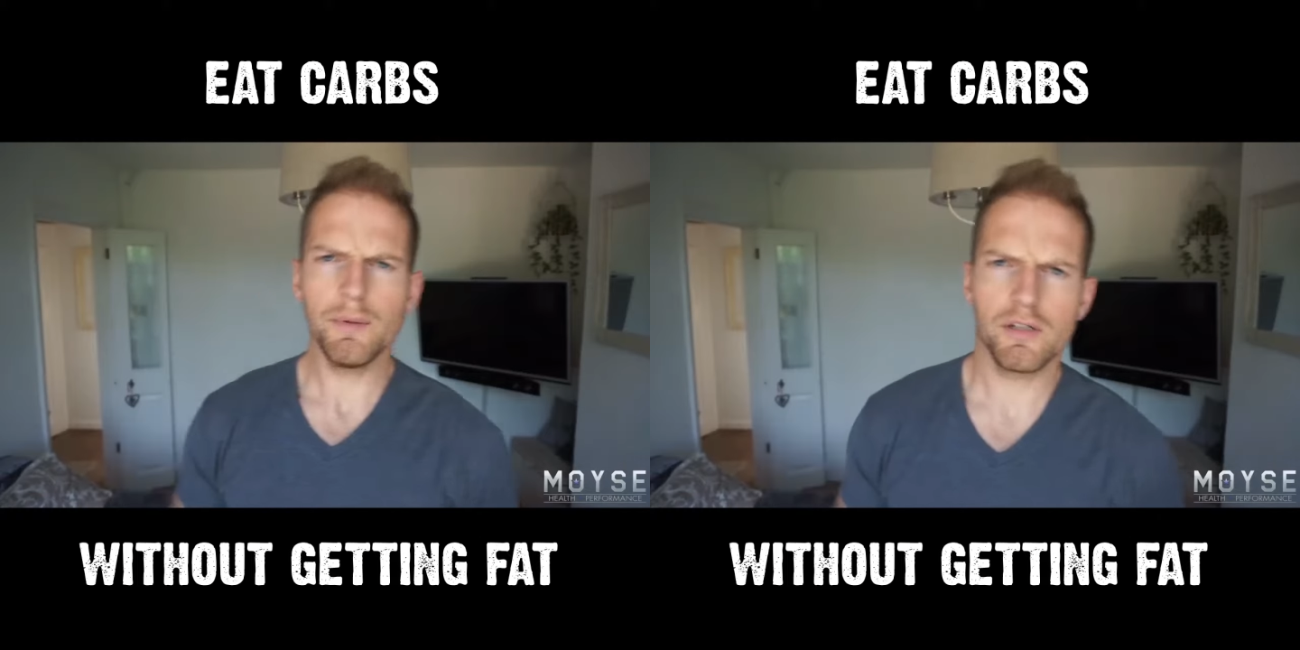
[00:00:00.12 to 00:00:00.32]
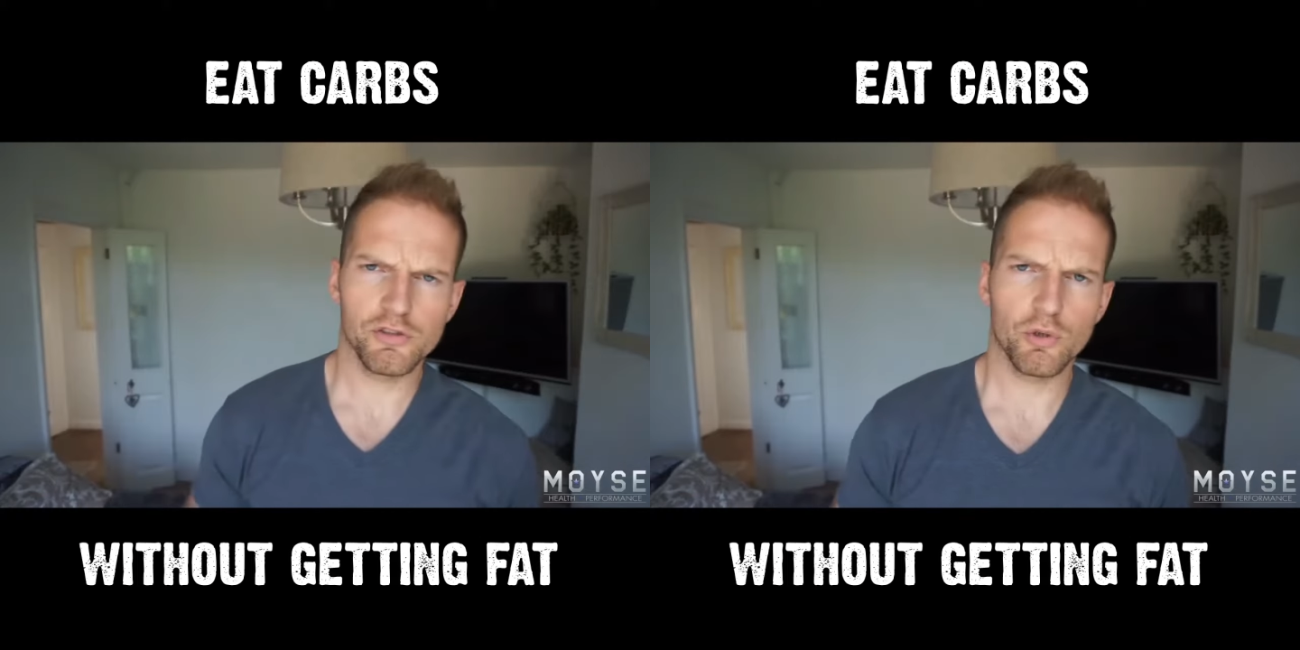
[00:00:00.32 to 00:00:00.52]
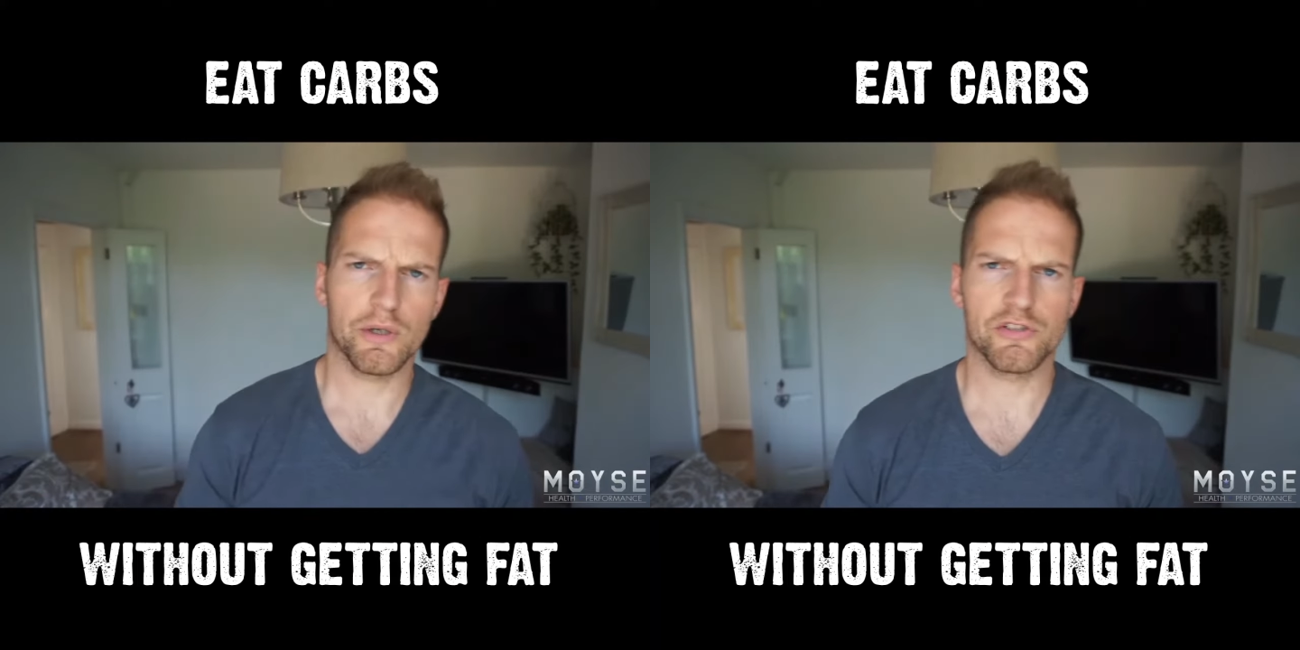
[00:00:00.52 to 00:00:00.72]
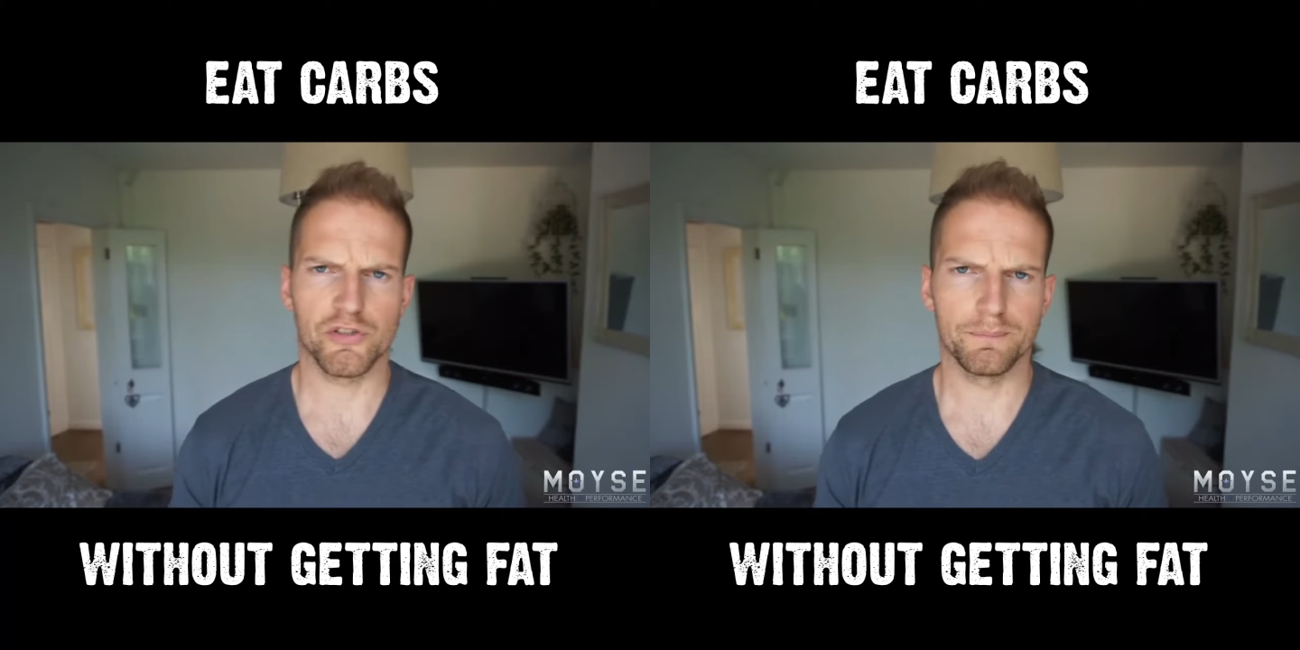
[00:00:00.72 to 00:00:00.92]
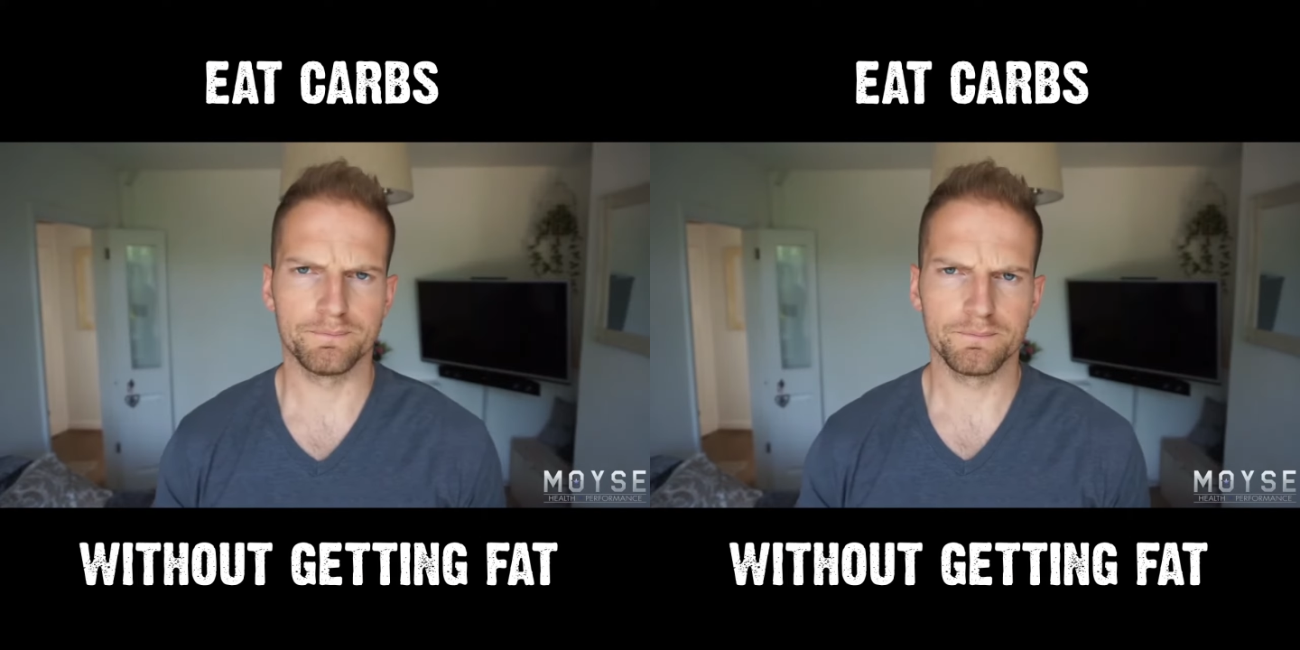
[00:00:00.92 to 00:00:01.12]
ask you a
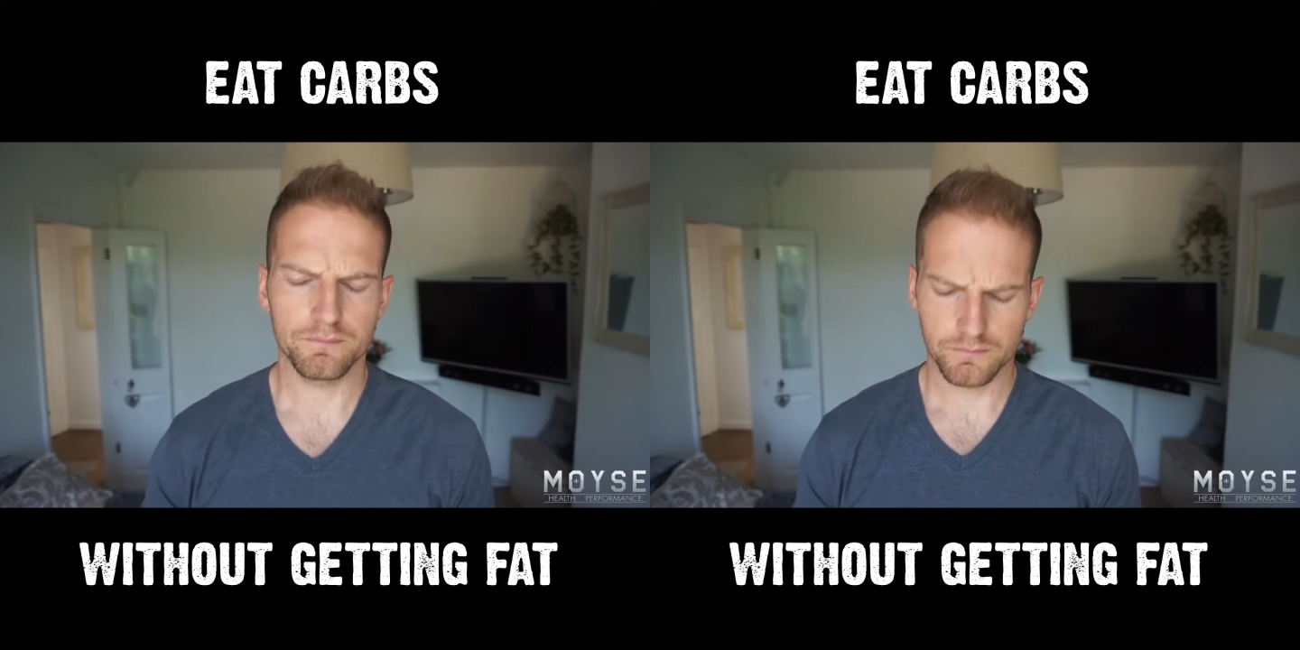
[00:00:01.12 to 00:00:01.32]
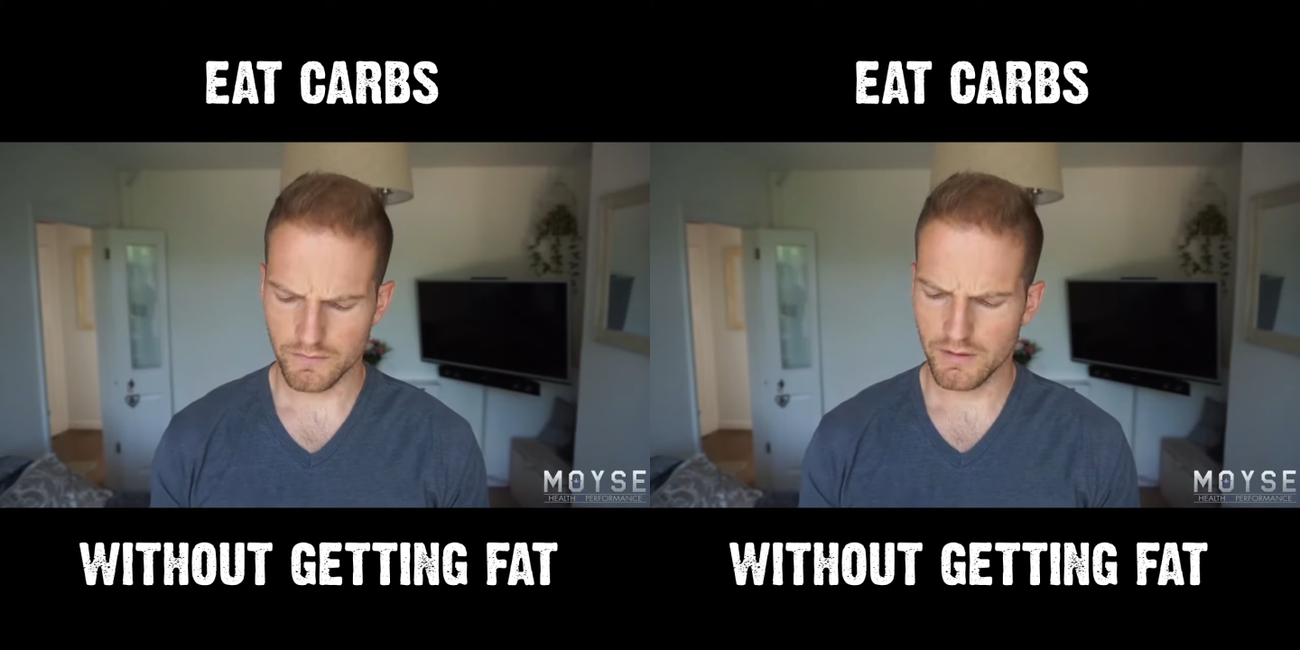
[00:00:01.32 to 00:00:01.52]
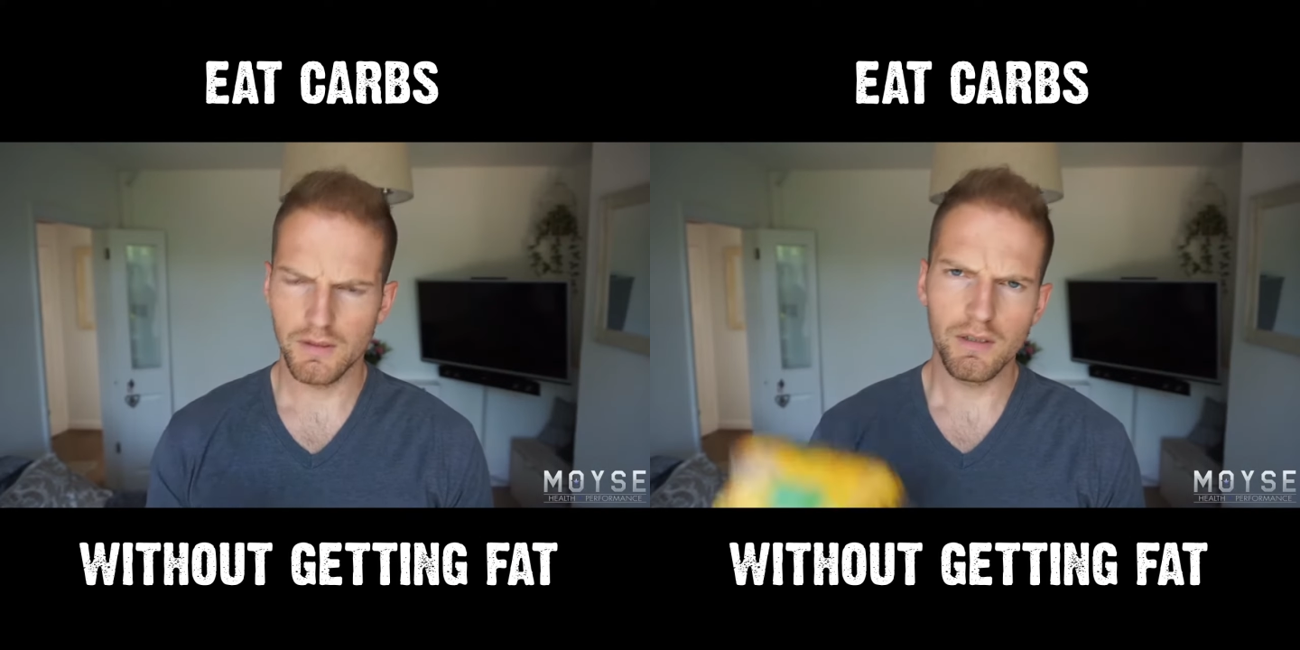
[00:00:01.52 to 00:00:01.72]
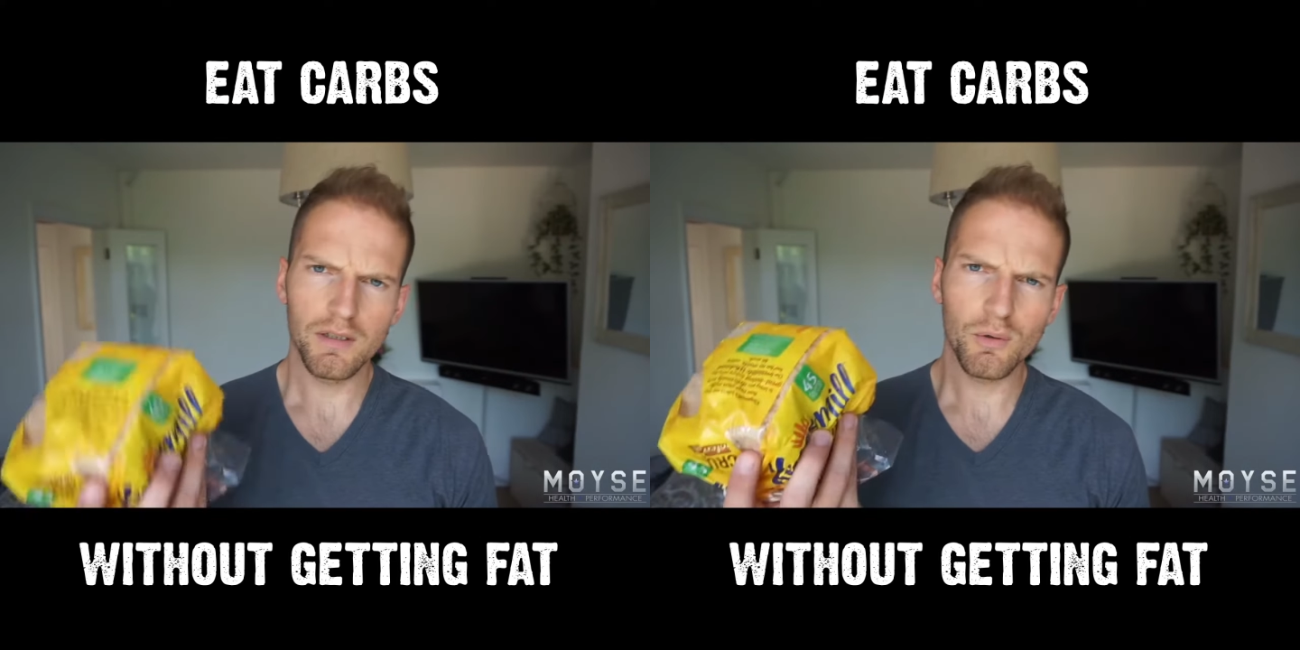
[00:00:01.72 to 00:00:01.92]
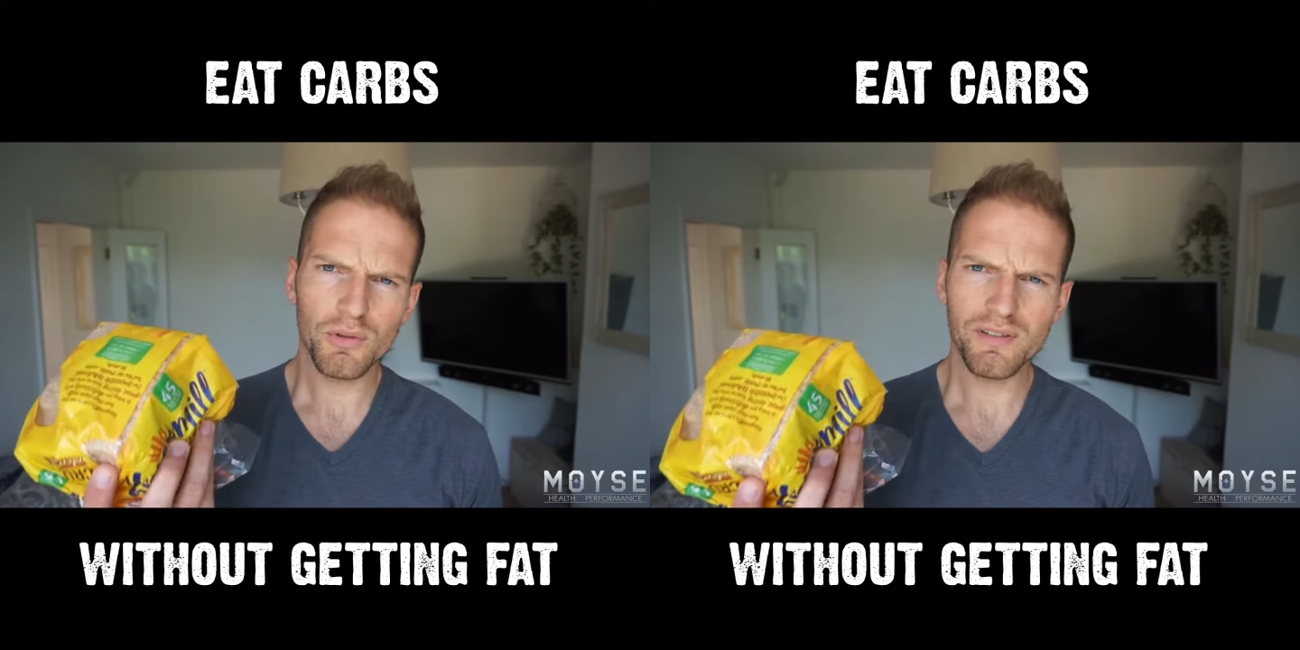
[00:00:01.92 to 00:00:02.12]
question. What